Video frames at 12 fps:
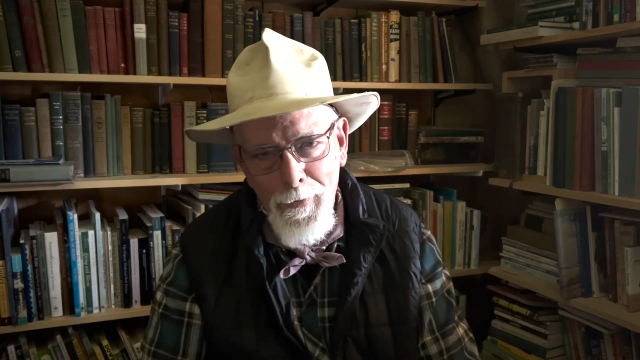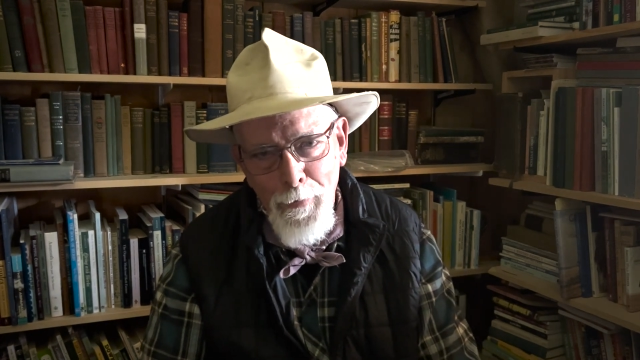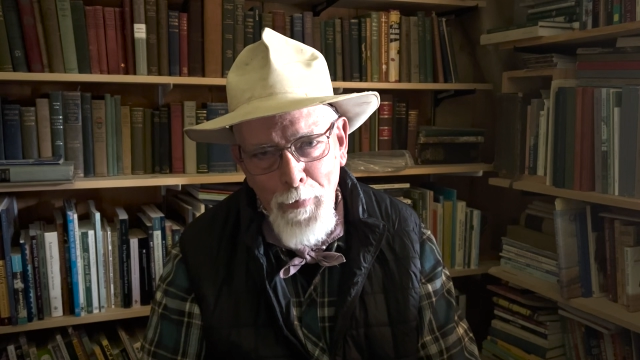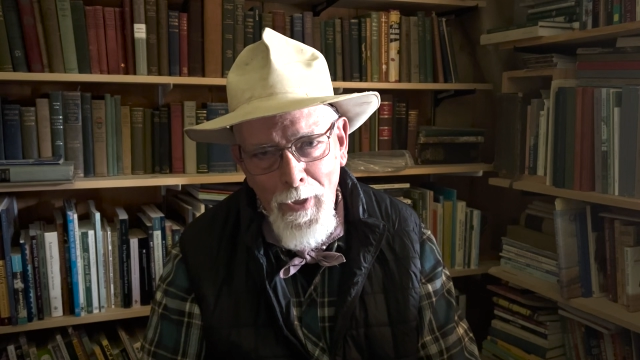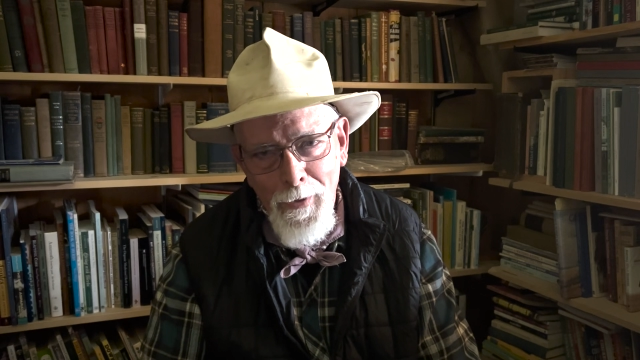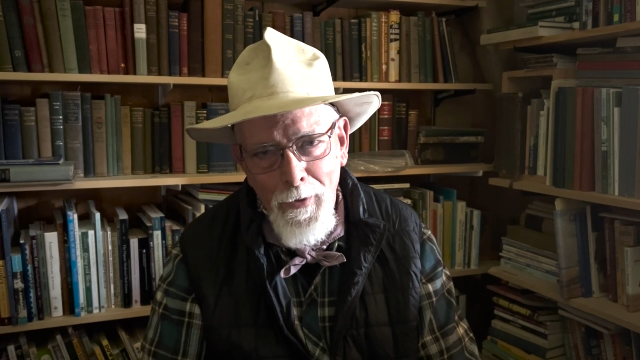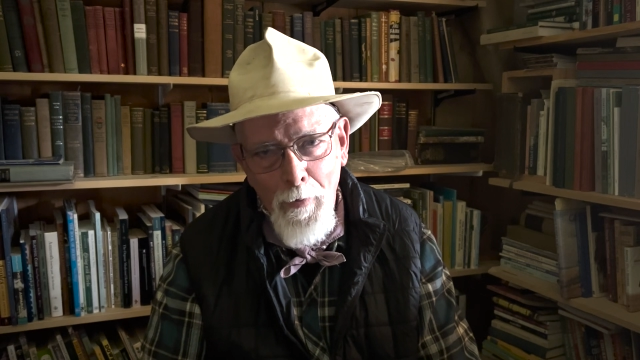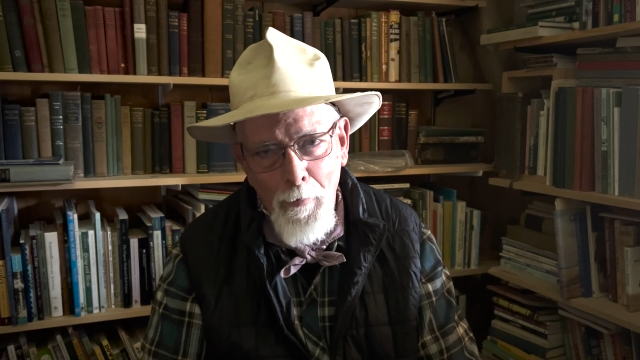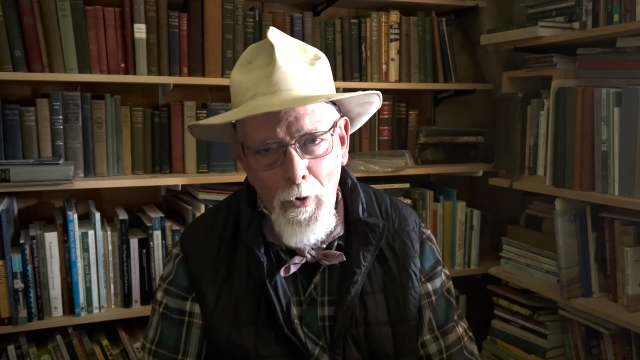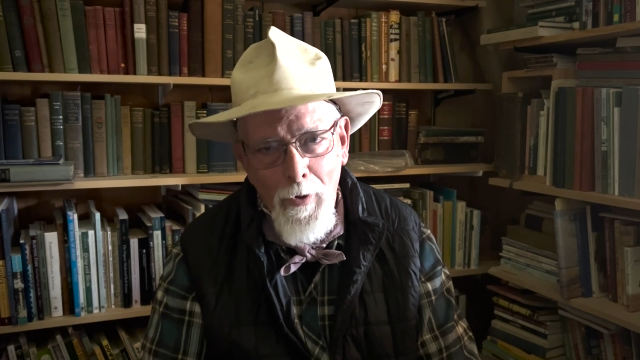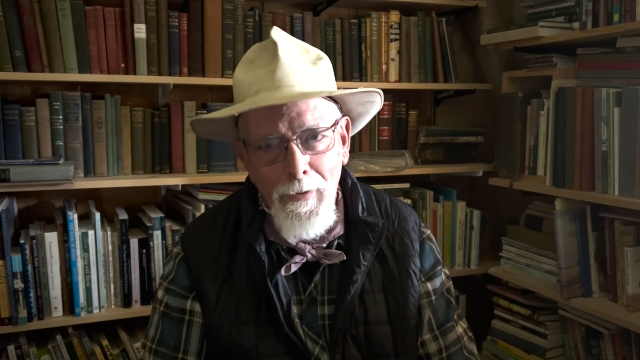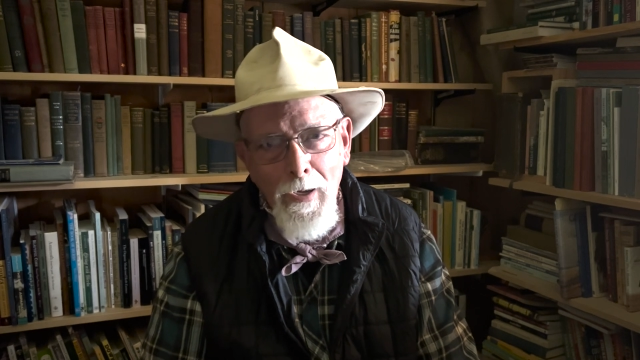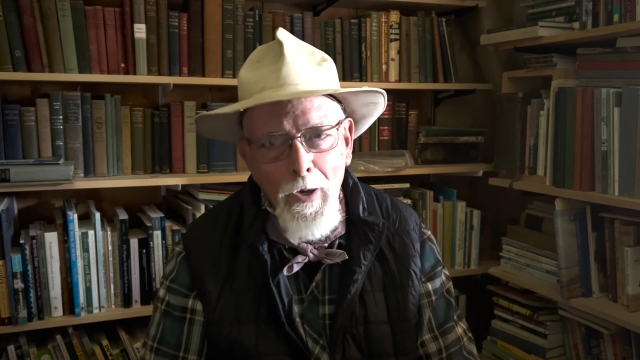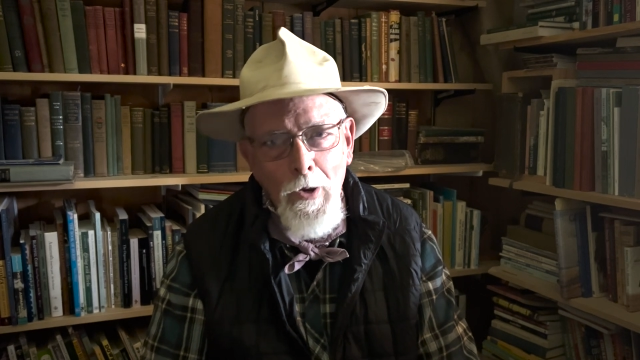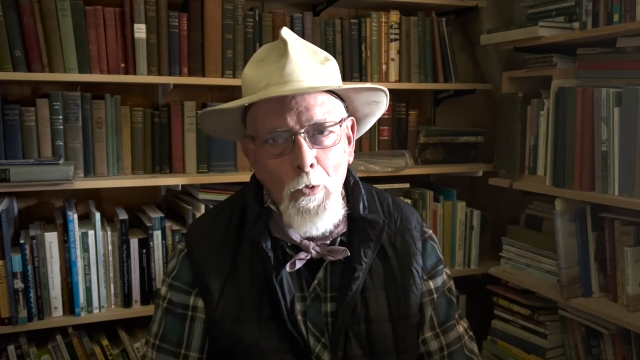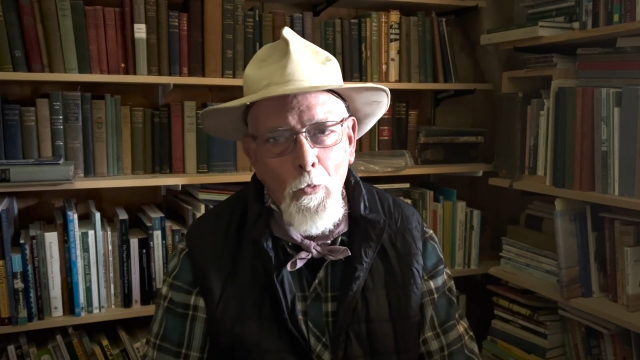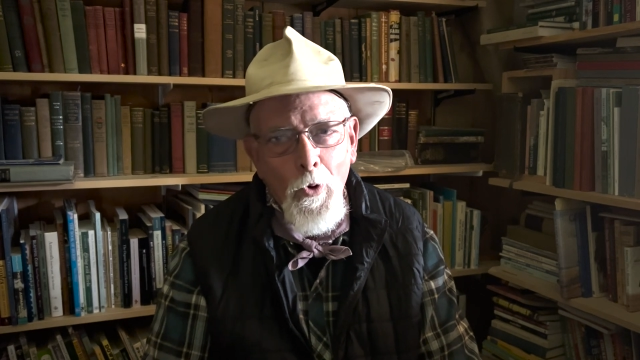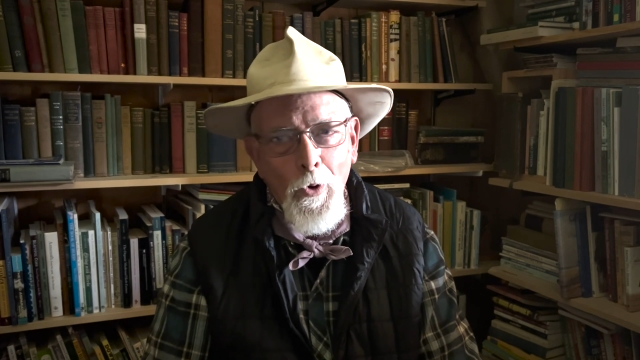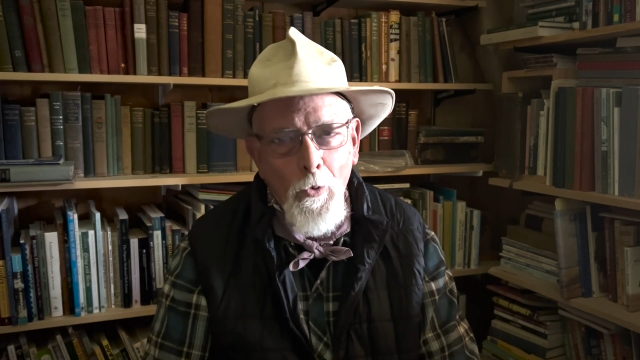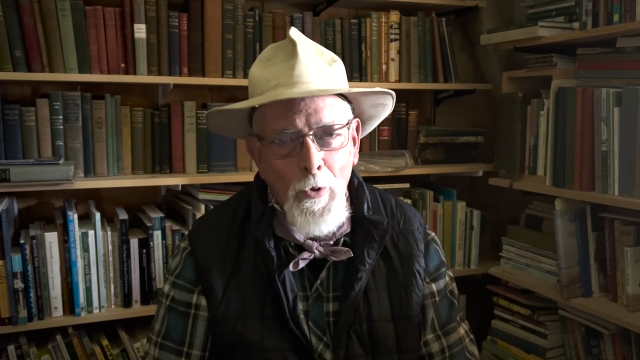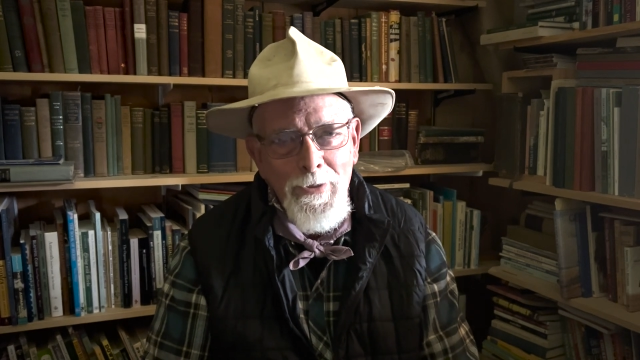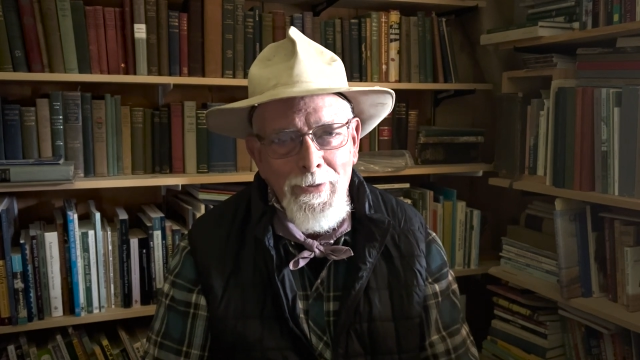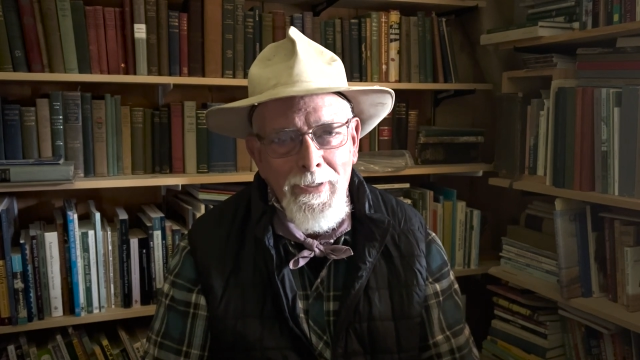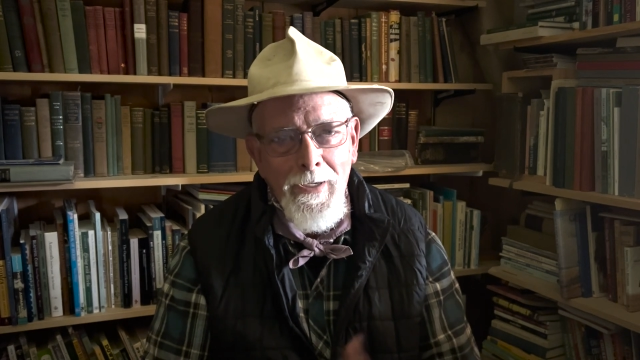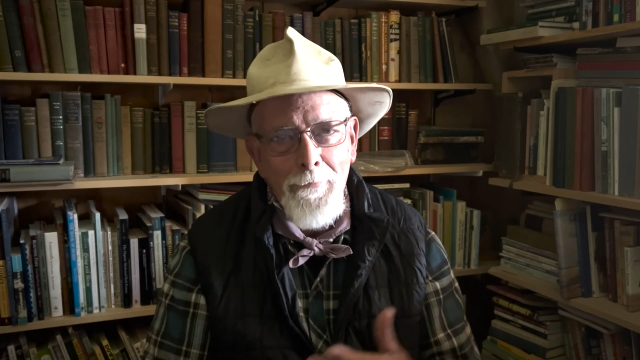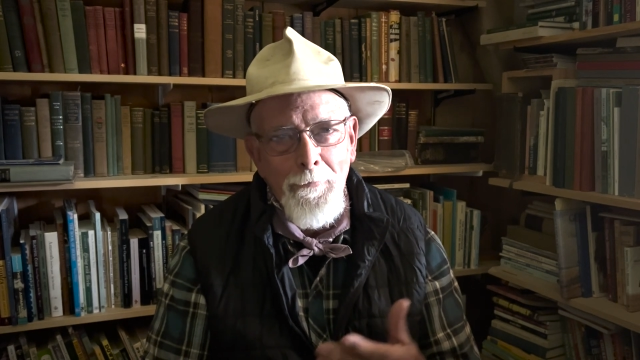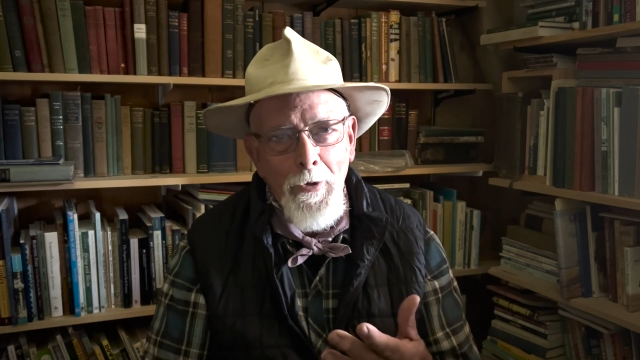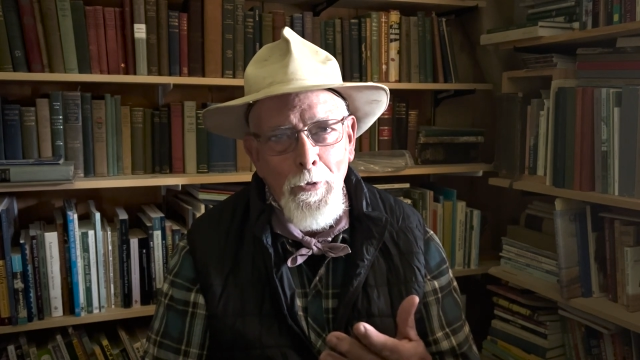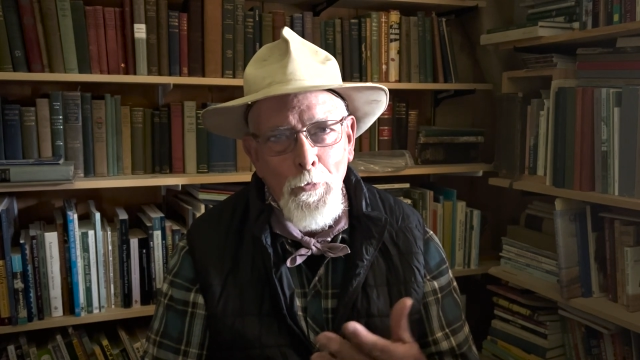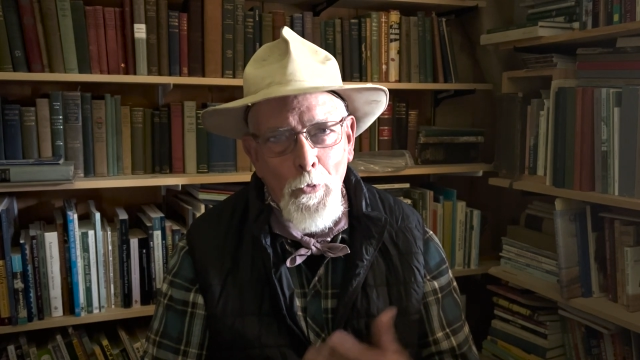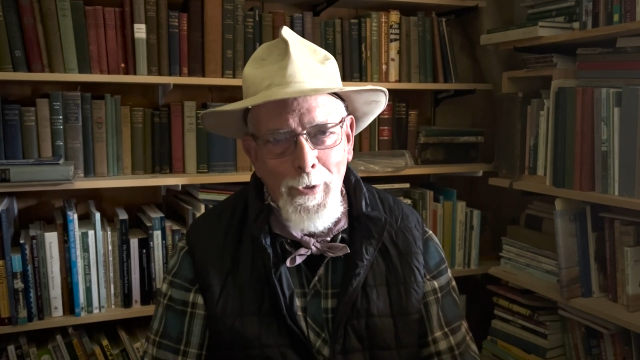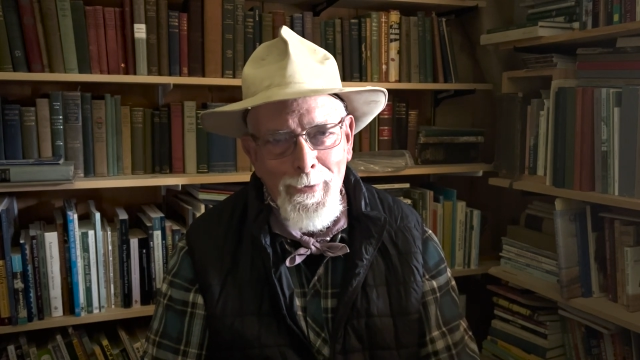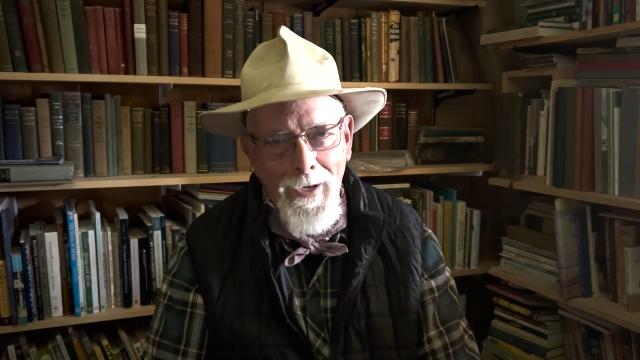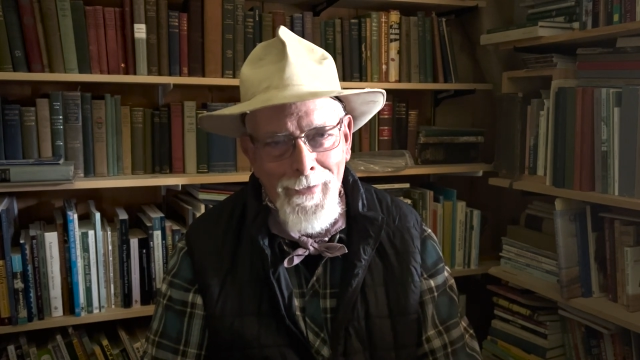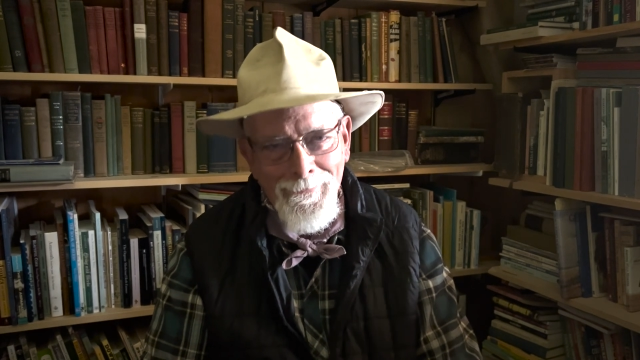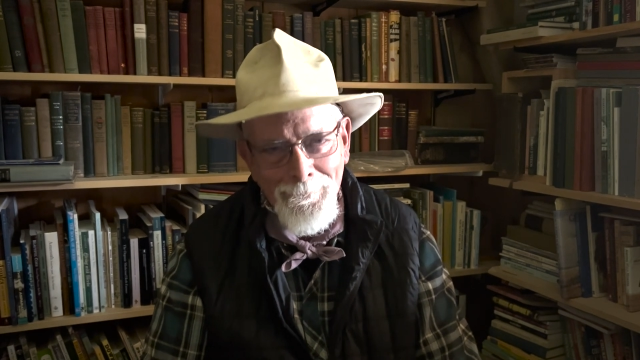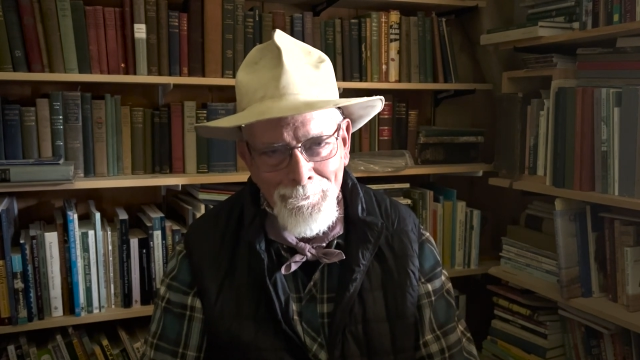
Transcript: depended upon workhorses to get field work done.